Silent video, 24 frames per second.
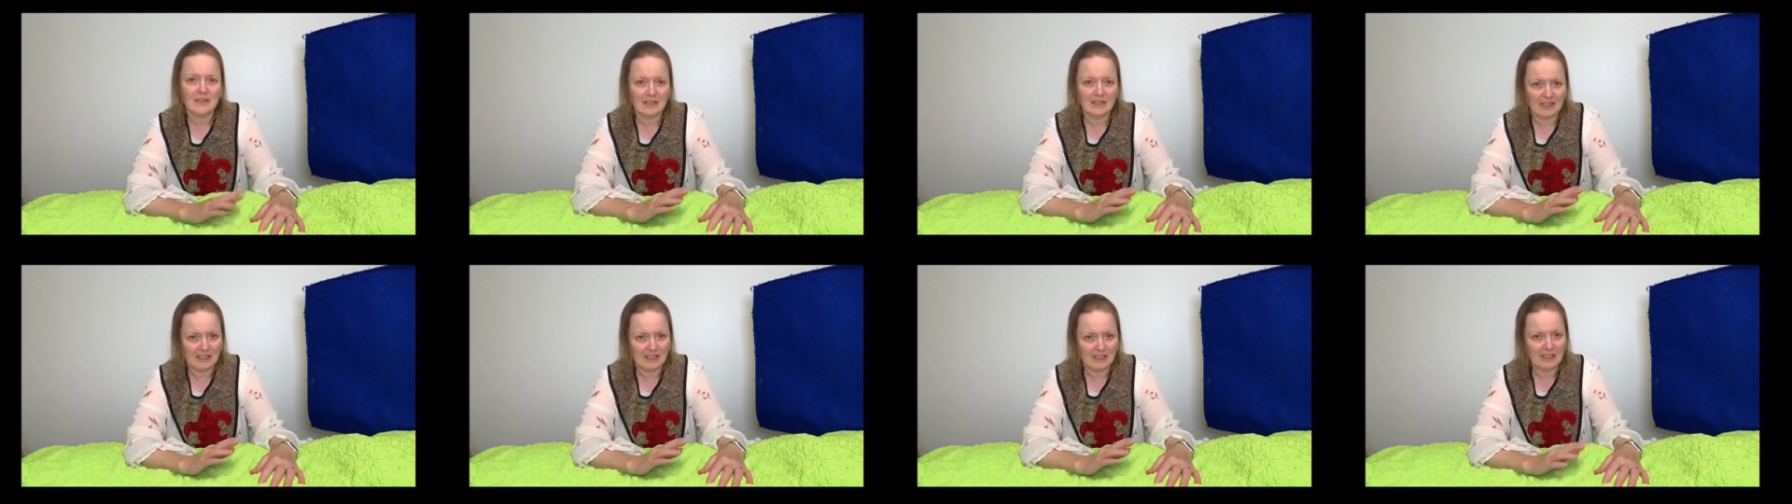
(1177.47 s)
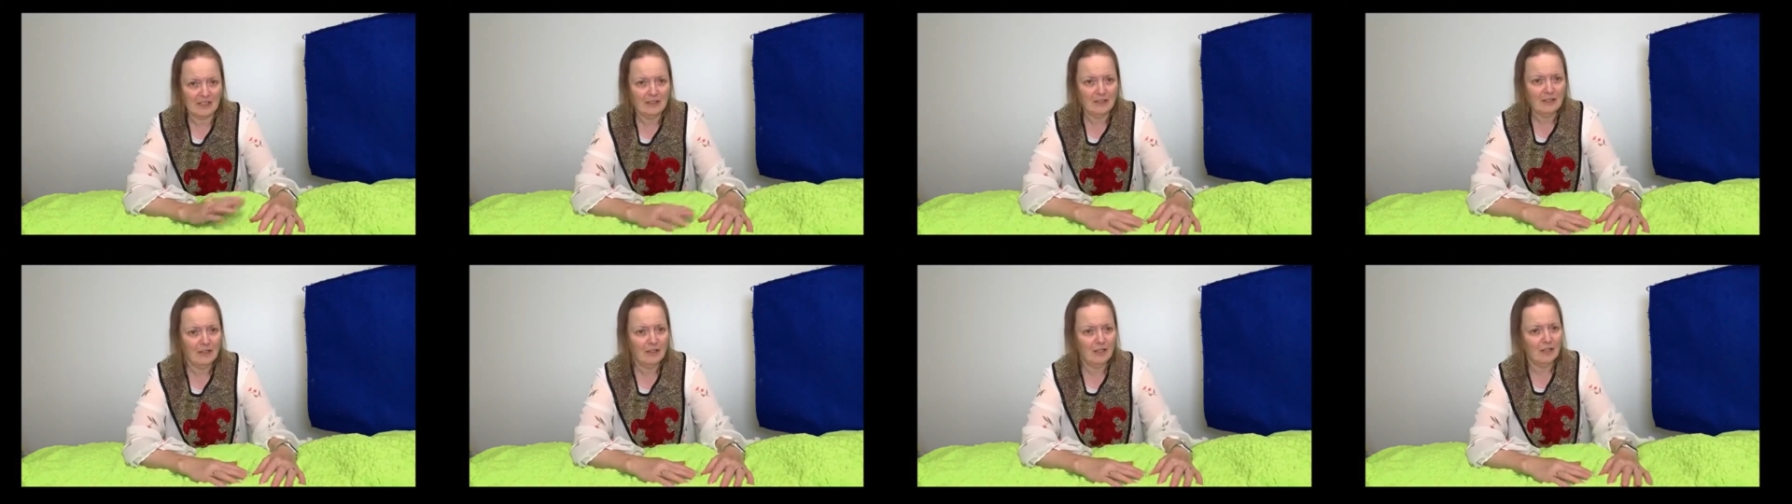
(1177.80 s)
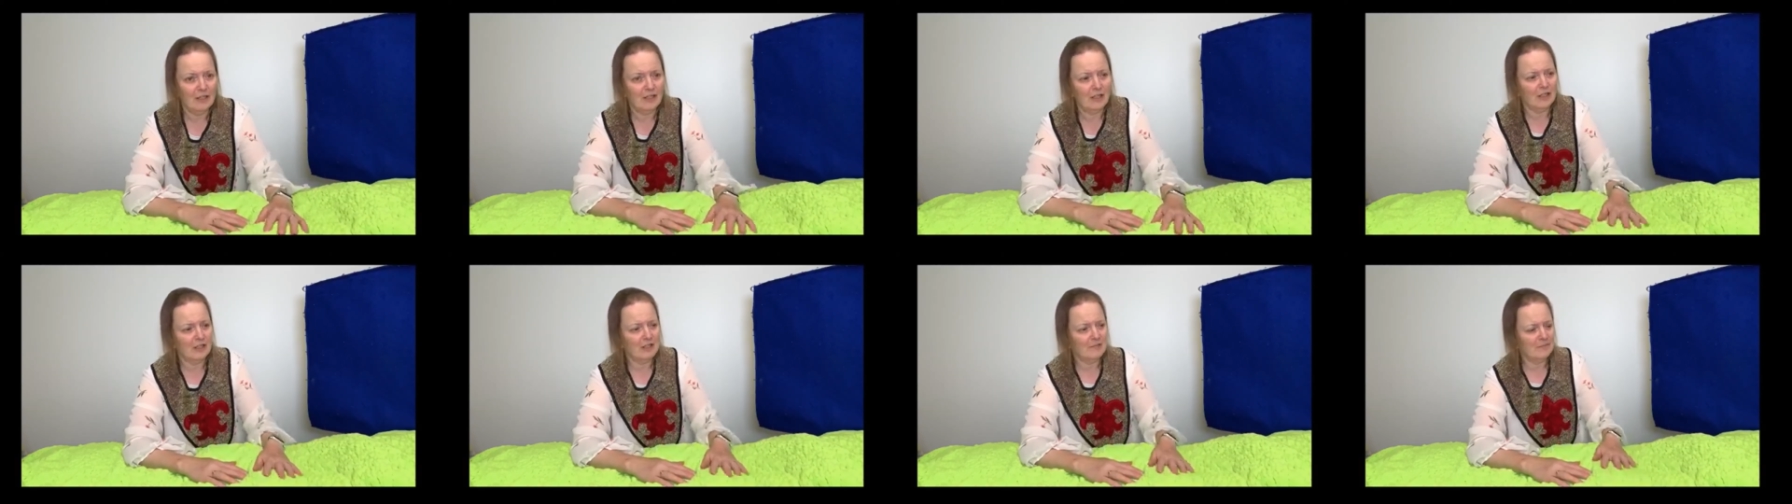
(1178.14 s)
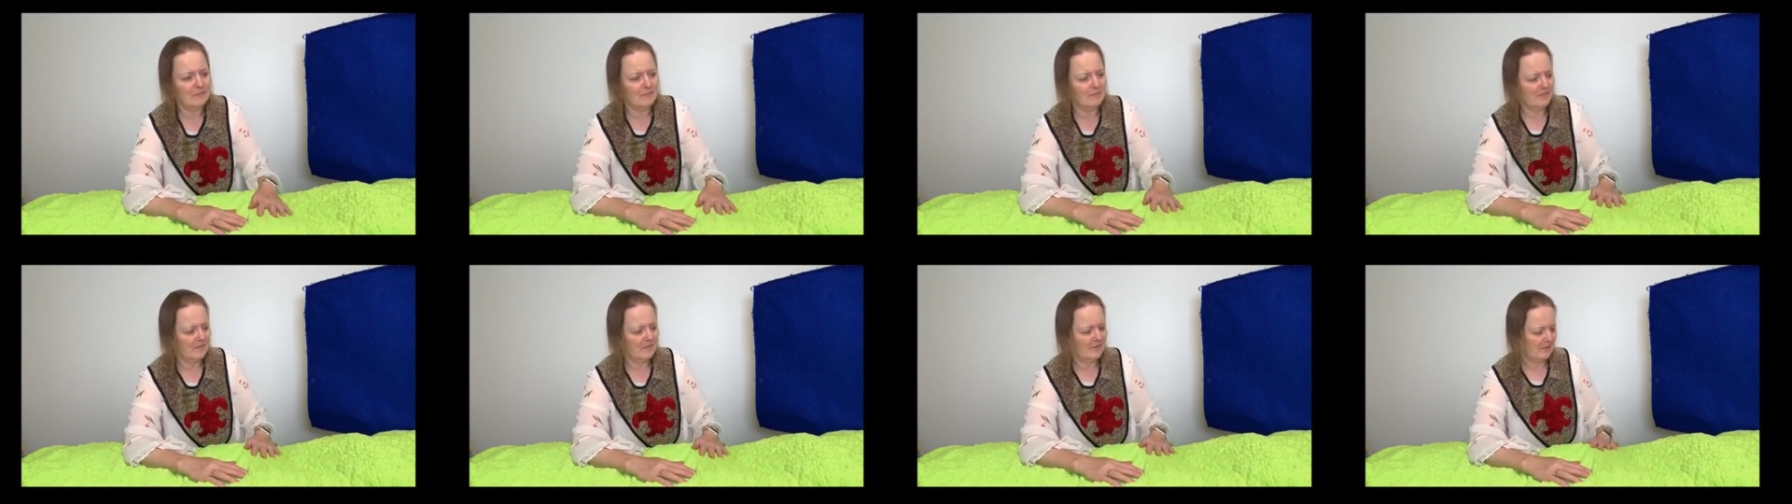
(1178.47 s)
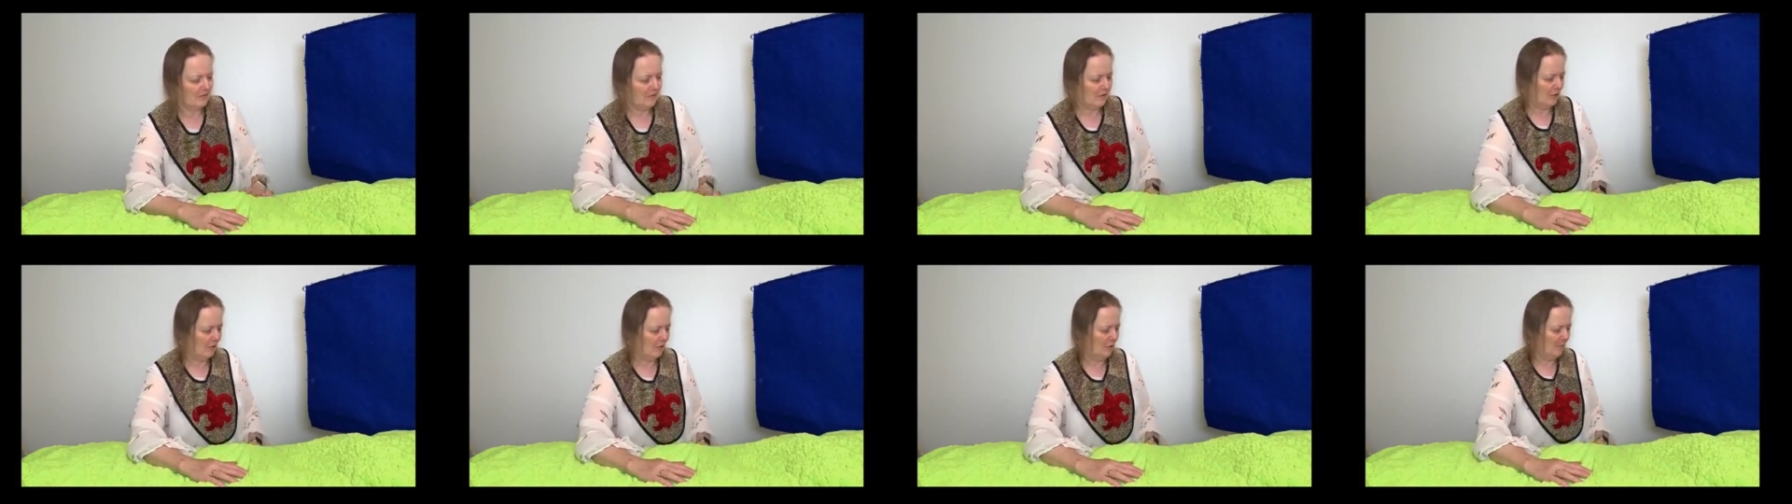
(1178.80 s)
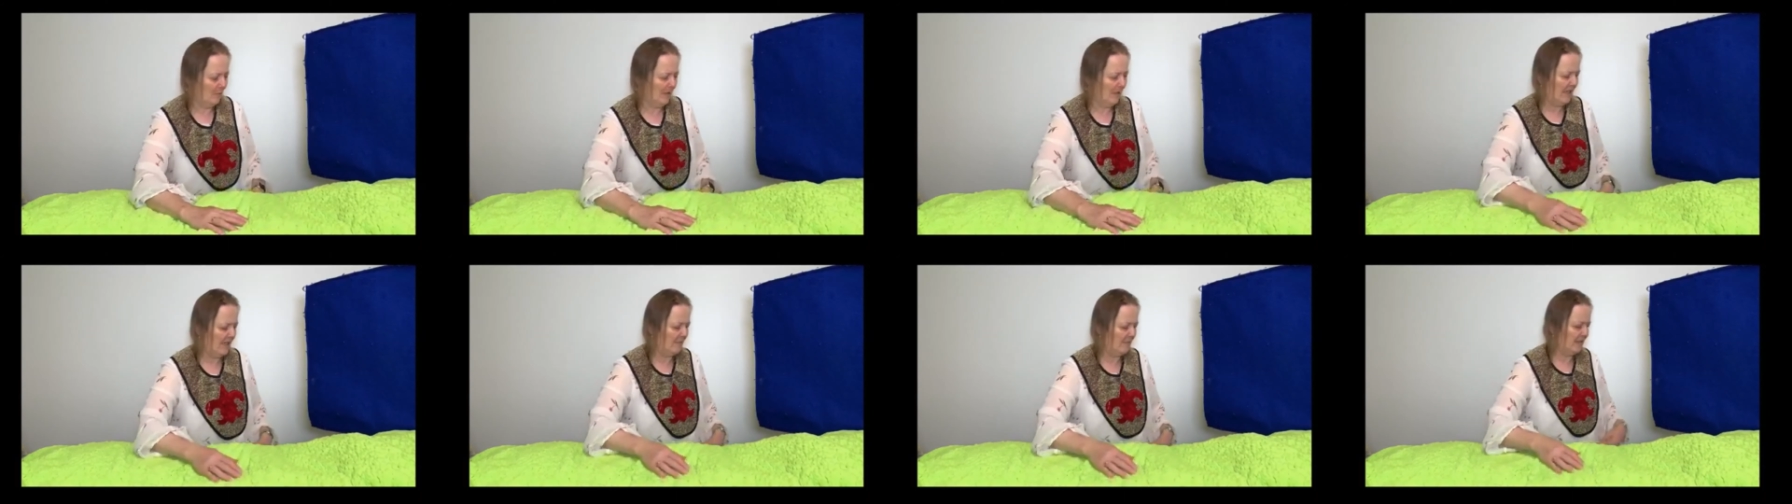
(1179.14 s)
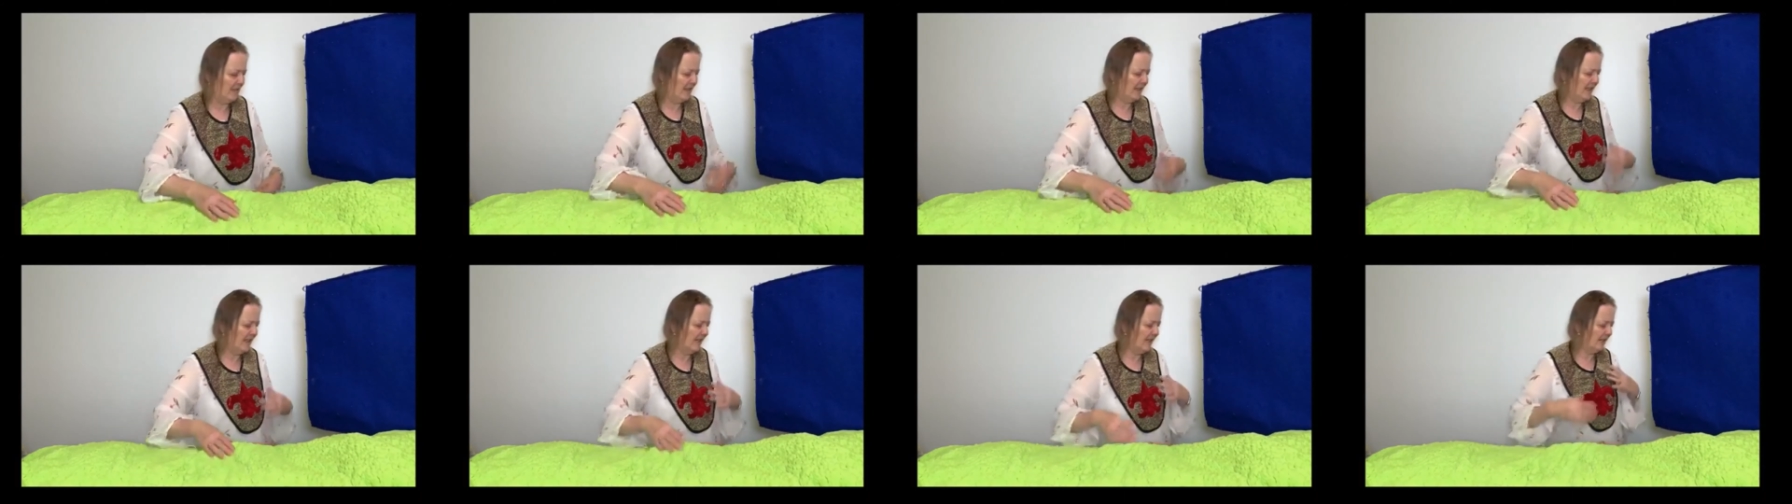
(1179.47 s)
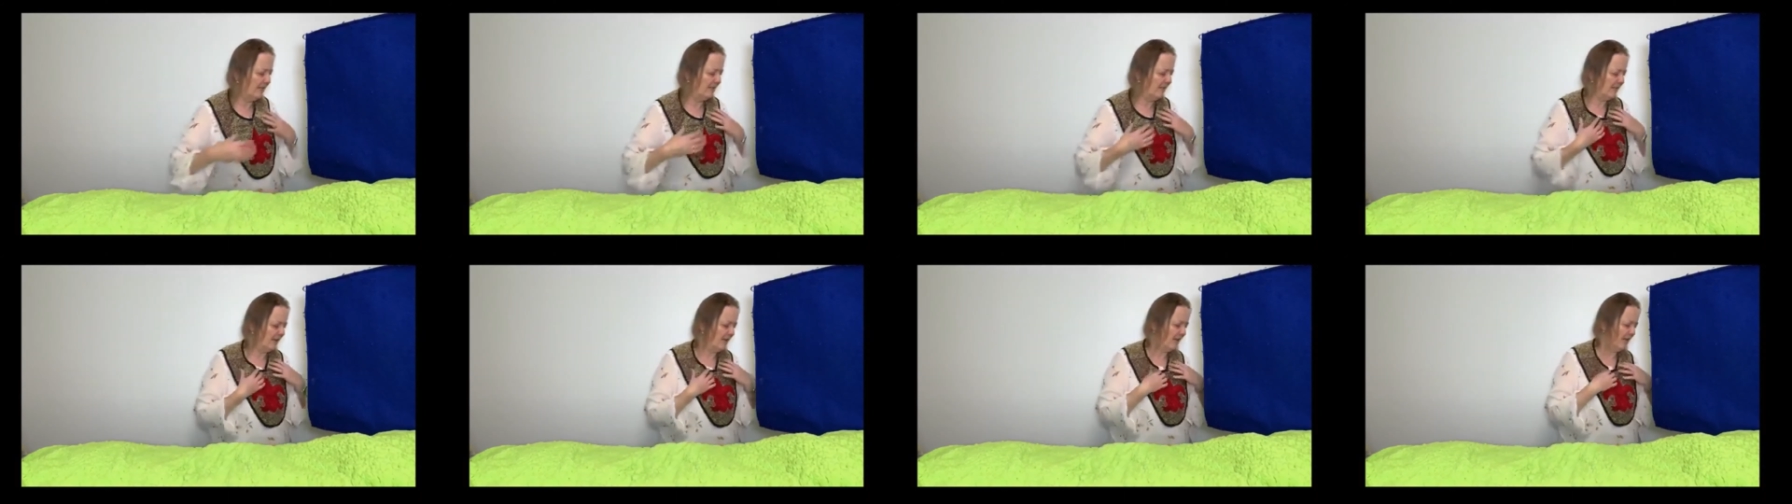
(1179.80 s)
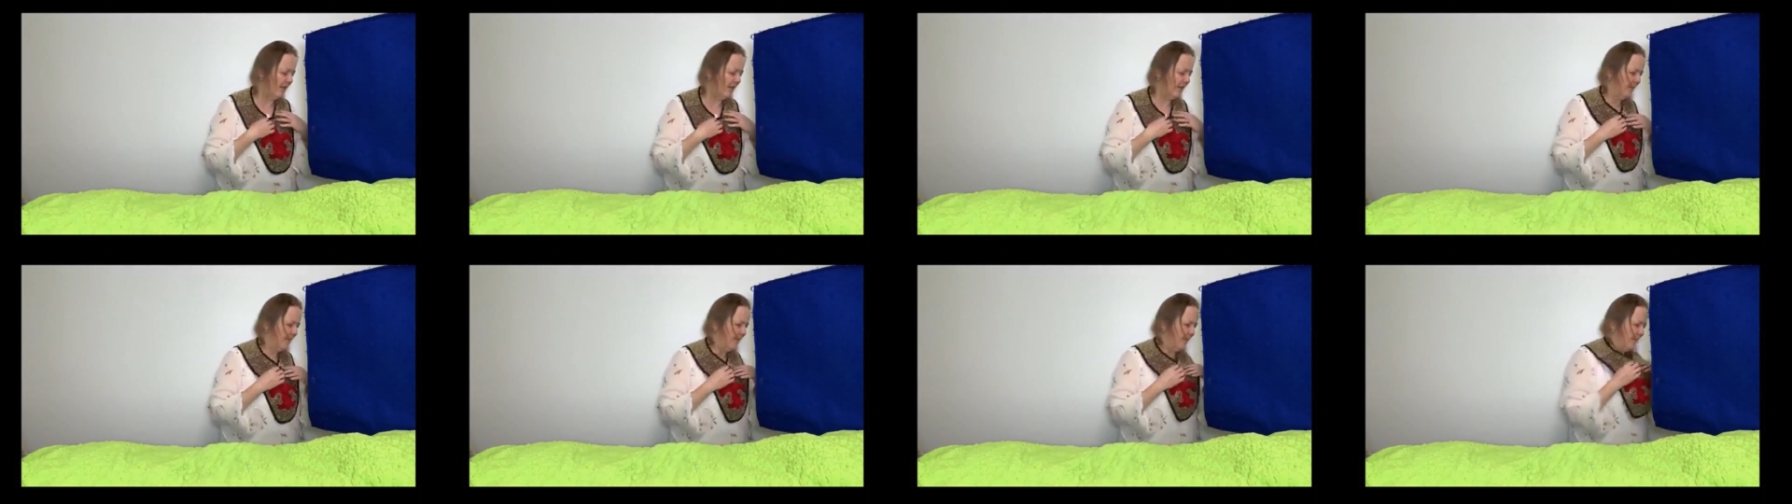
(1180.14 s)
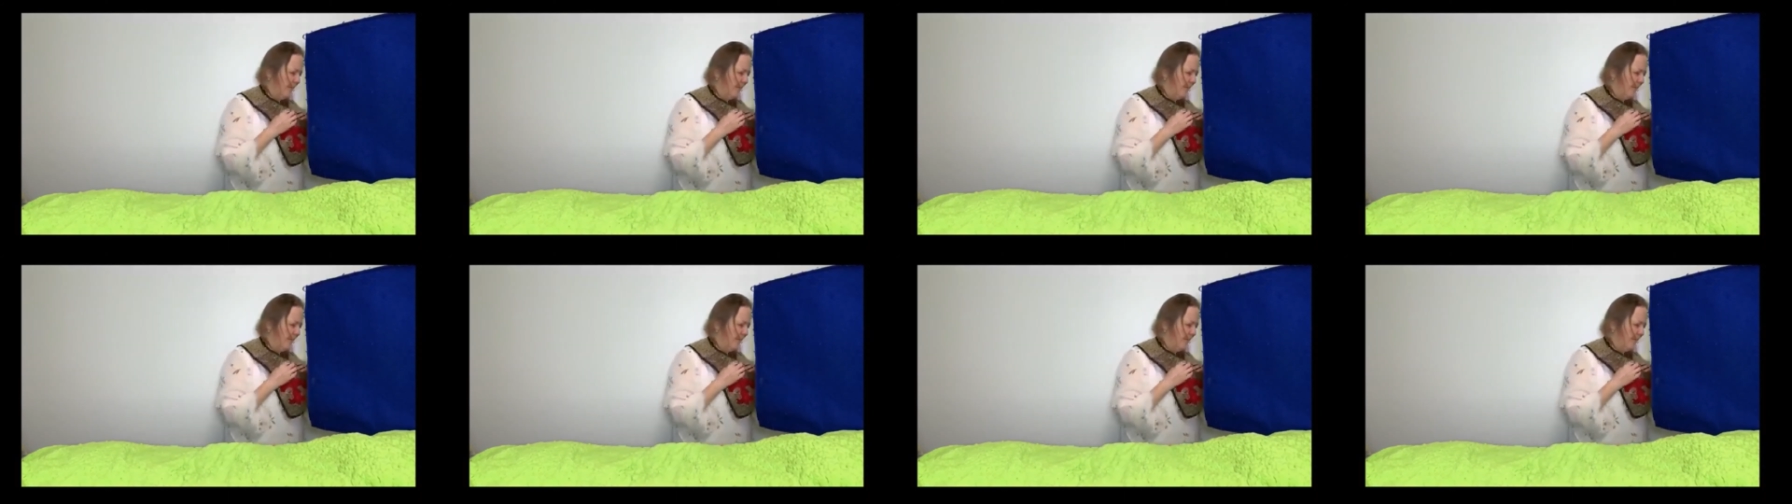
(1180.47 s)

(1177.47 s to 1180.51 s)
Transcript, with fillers: Hang on. We'll open up the gate for you.